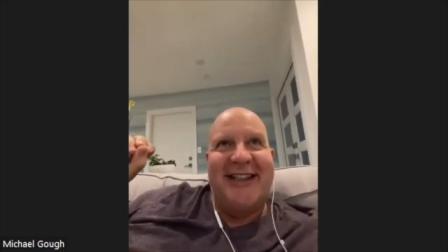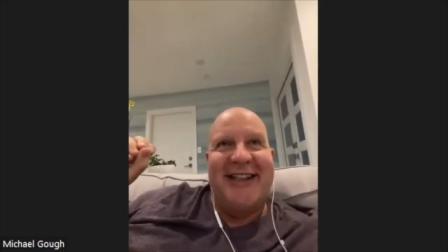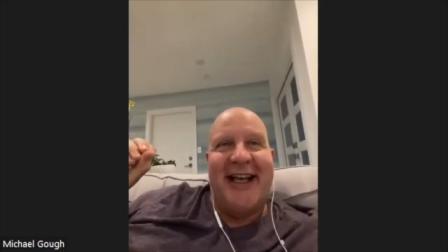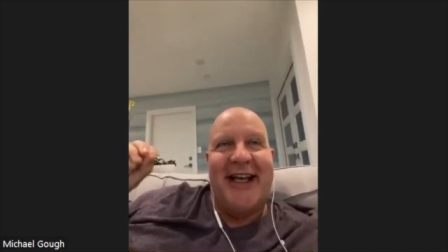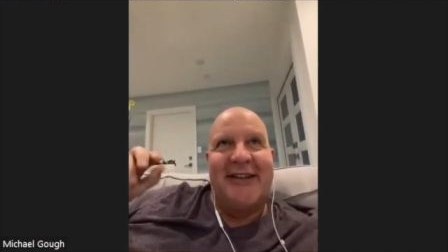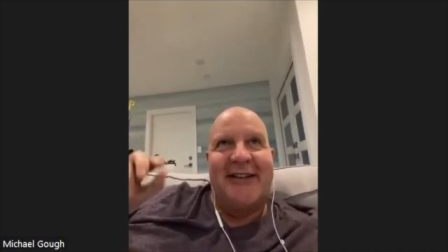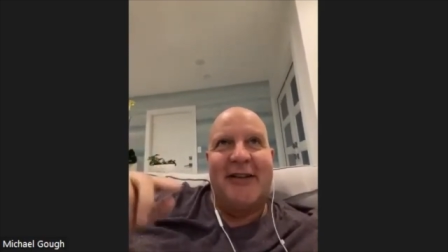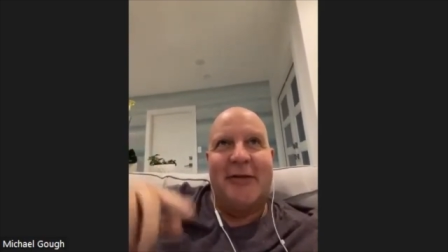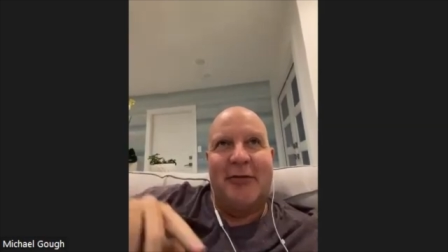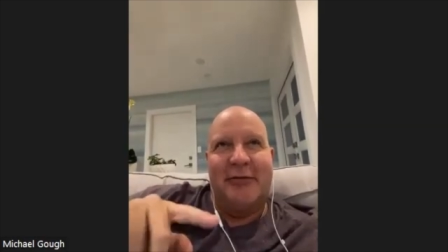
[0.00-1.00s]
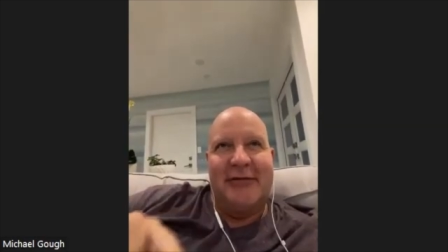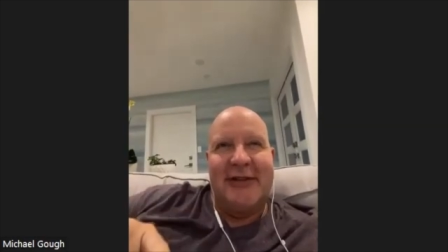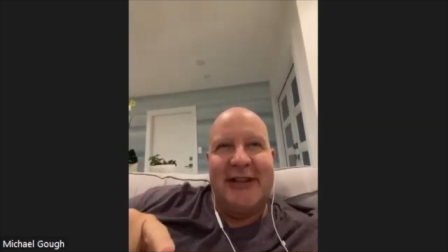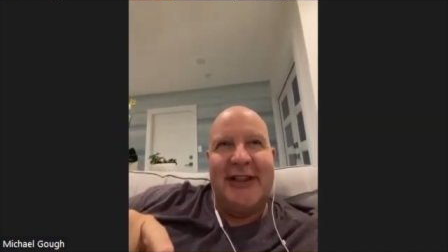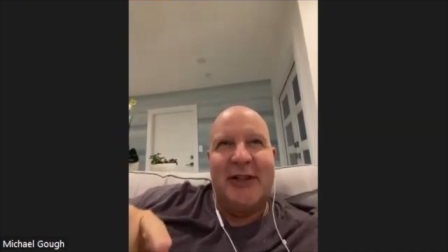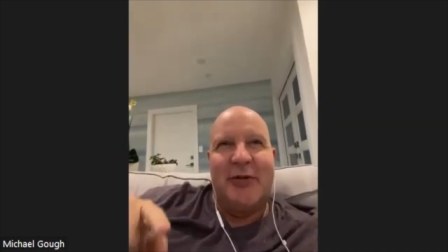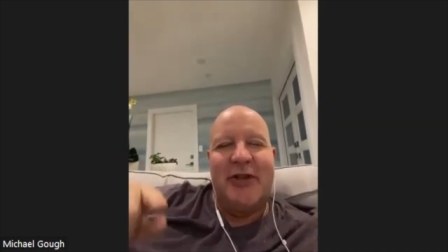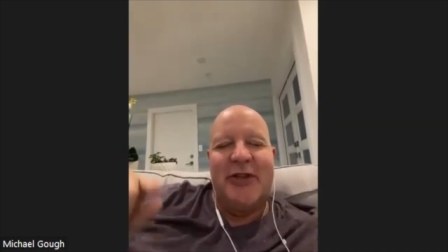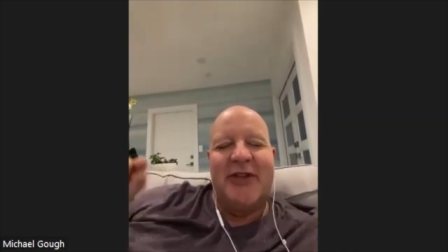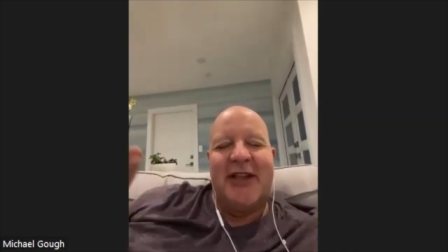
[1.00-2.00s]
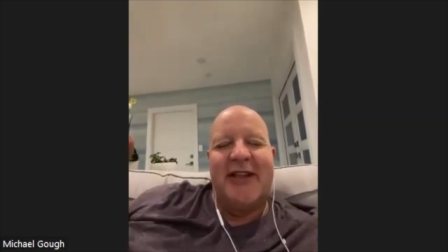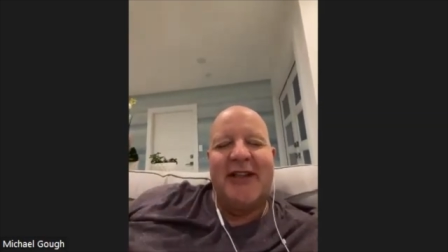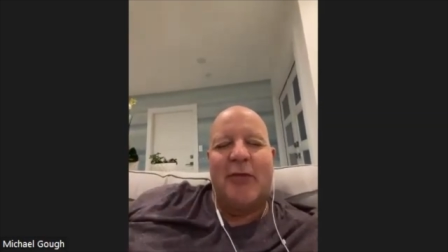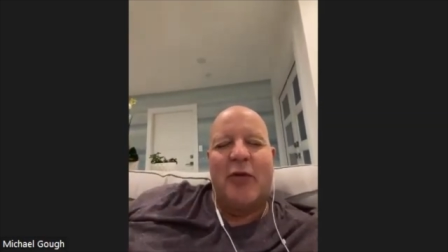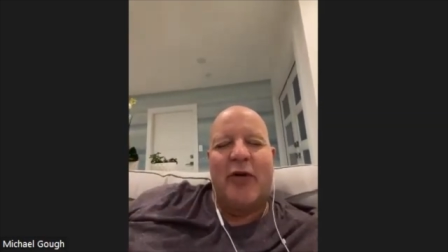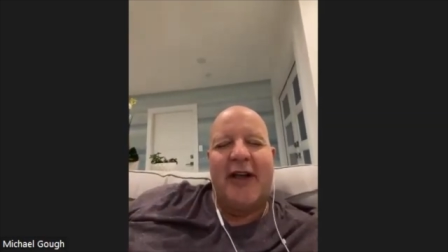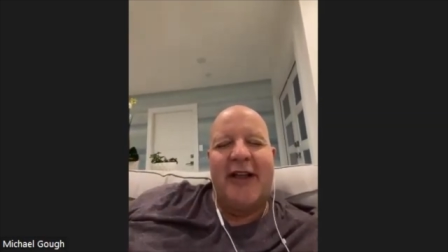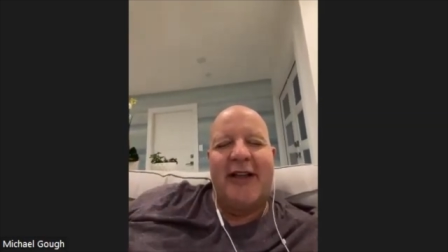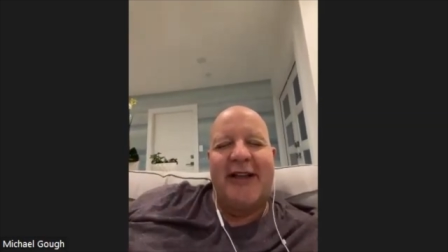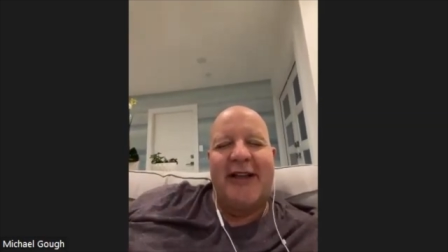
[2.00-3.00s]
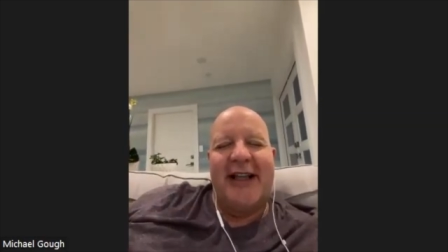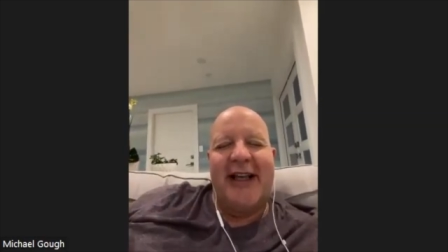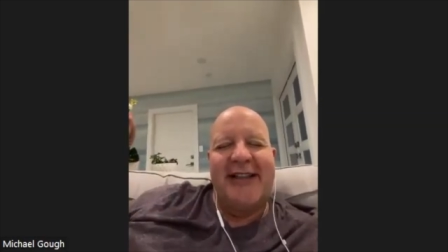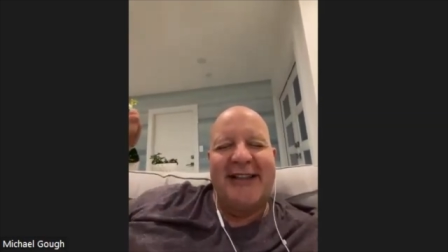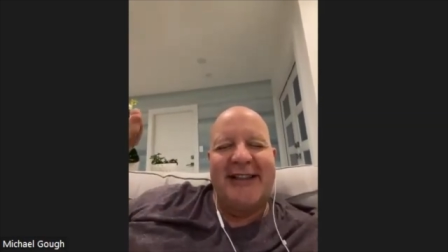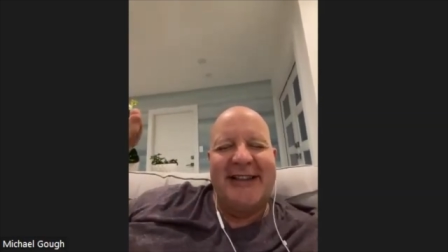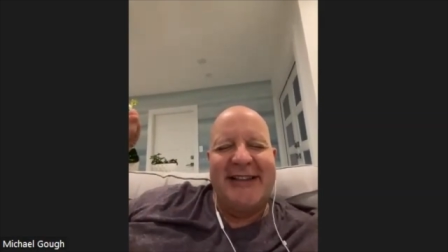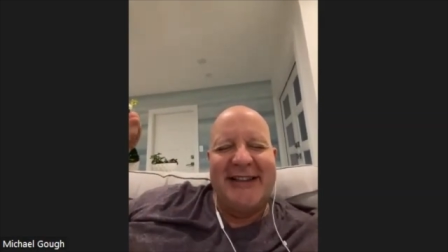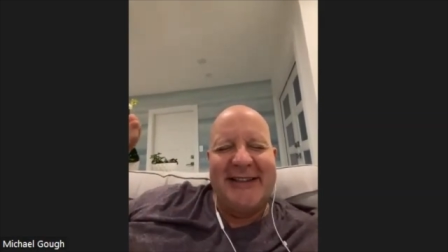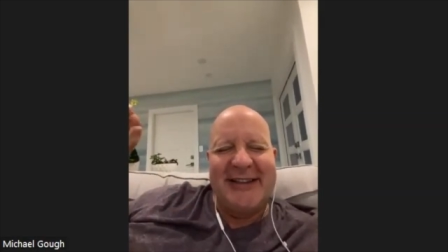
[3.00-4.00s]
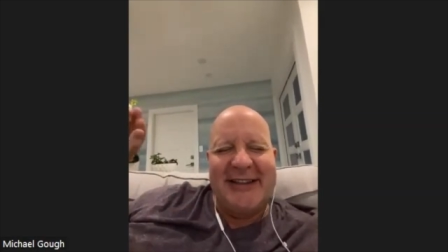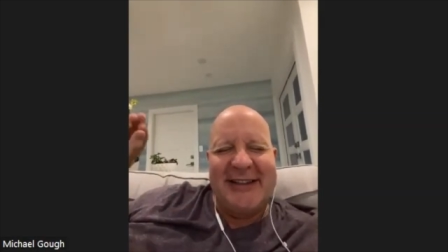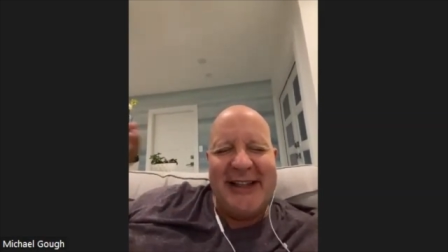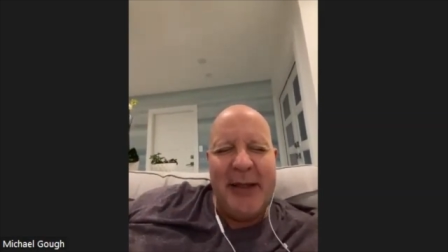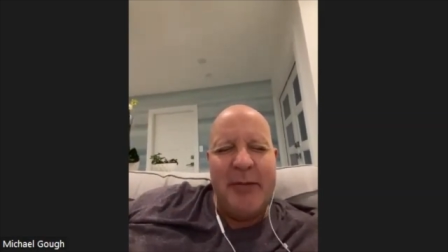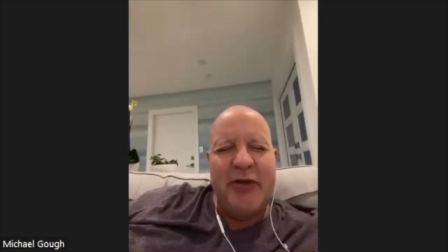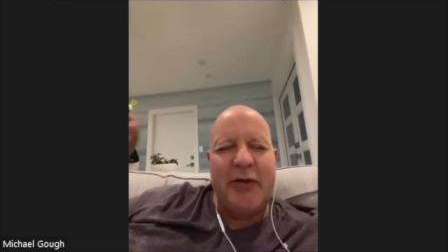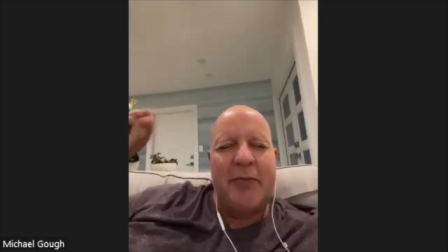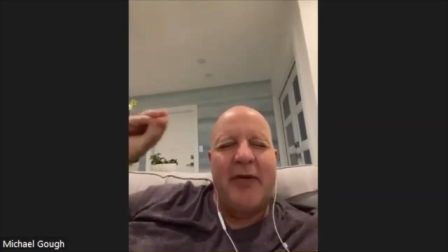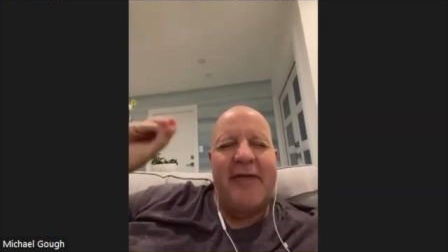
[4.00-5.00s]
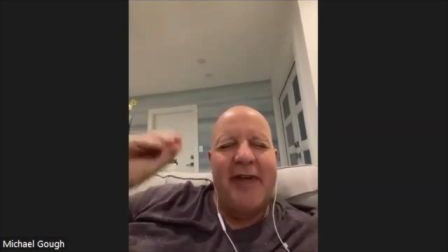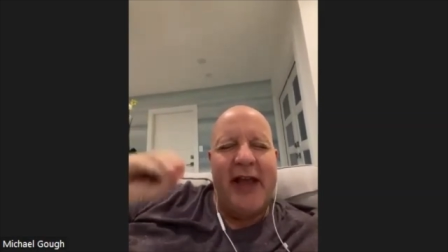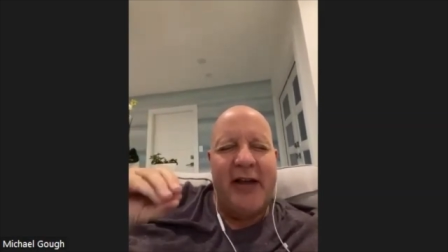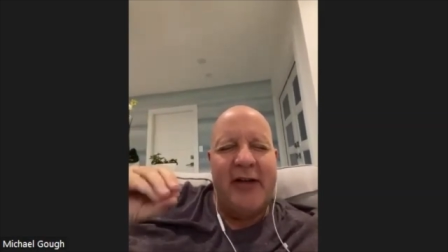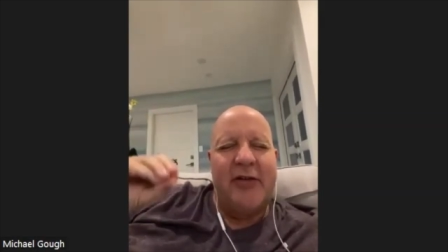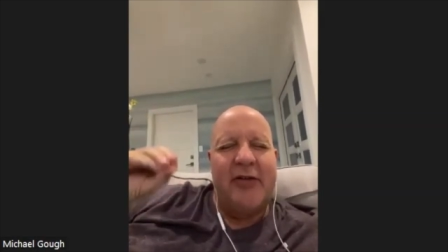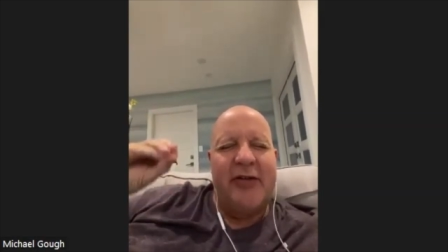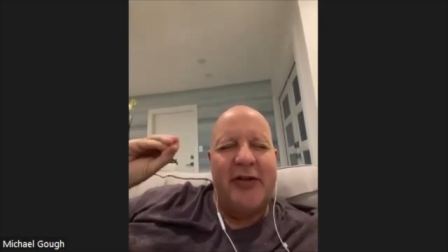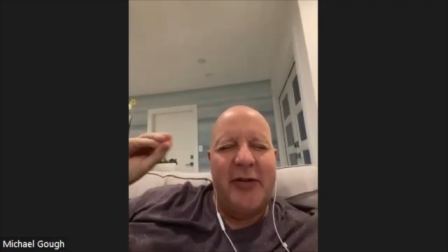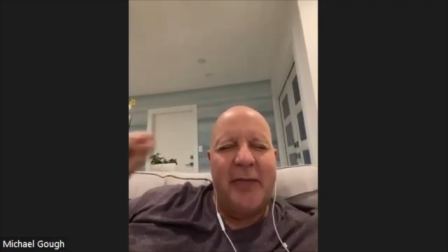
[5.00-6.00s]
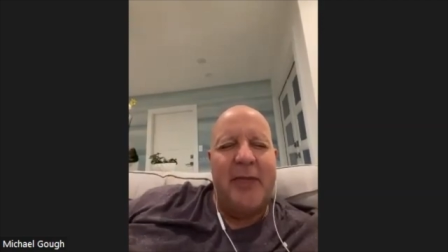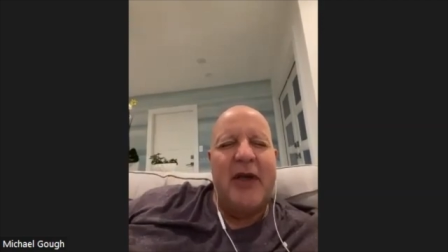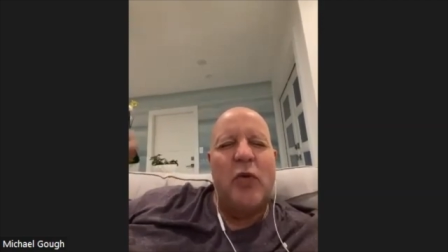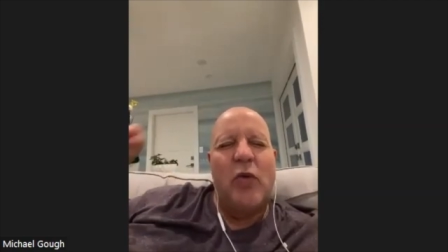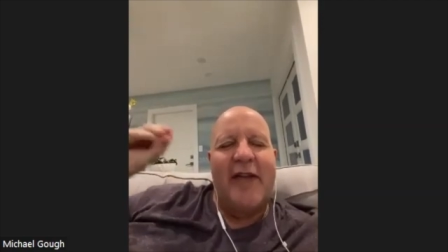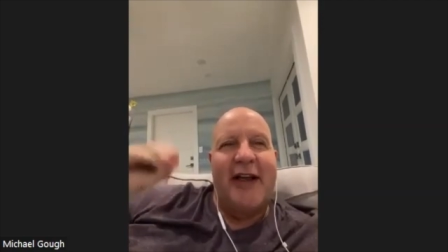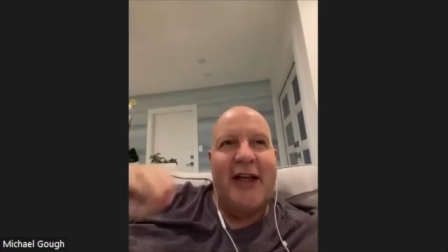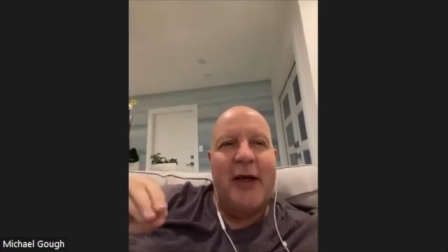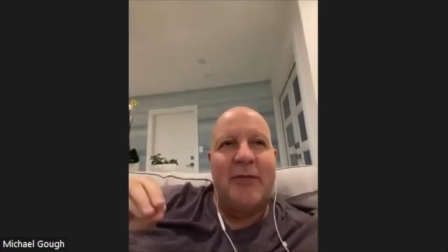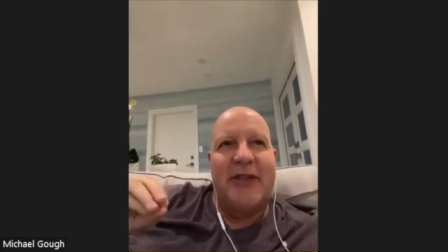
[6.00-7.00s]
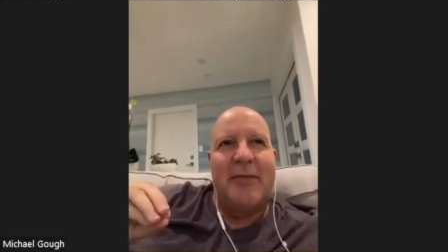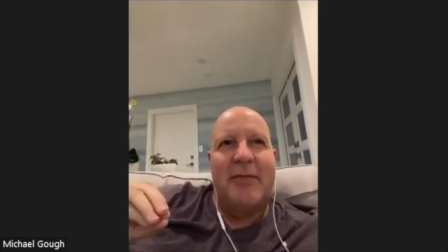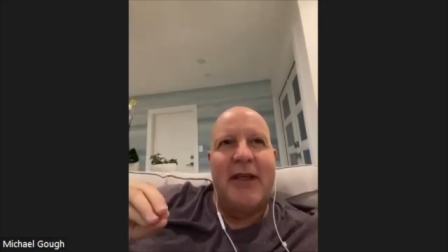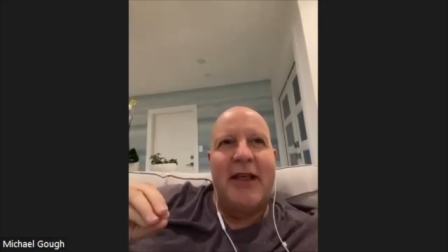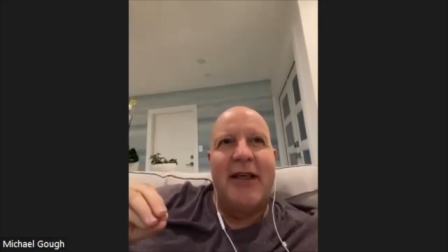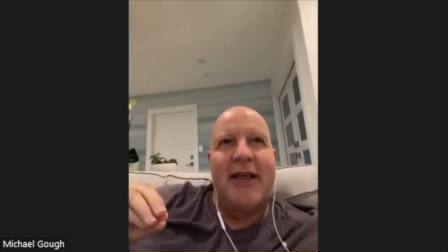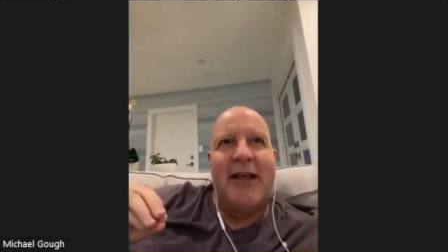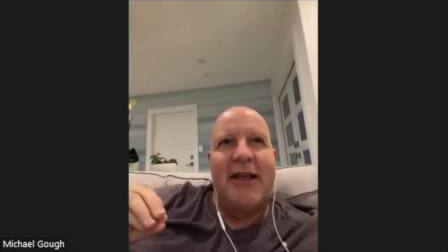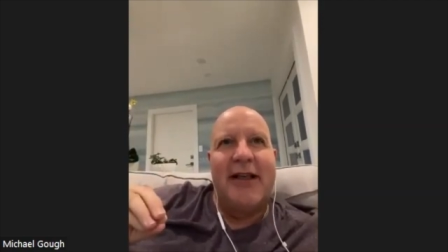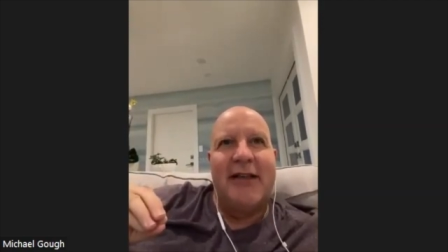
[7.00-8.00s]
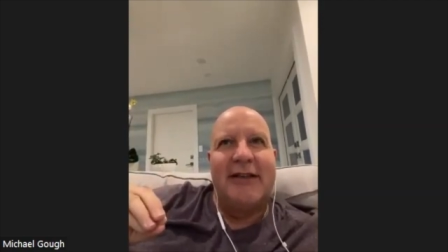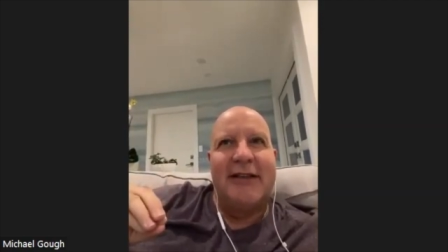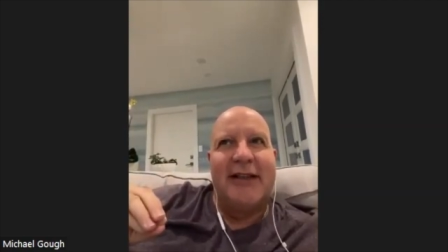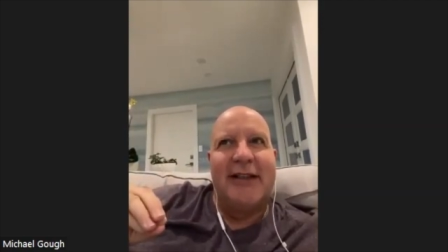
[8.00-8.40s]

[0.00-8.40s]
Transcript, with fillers: that, so listening to what you said this morning, that seems to prevail, the big one that comes at me is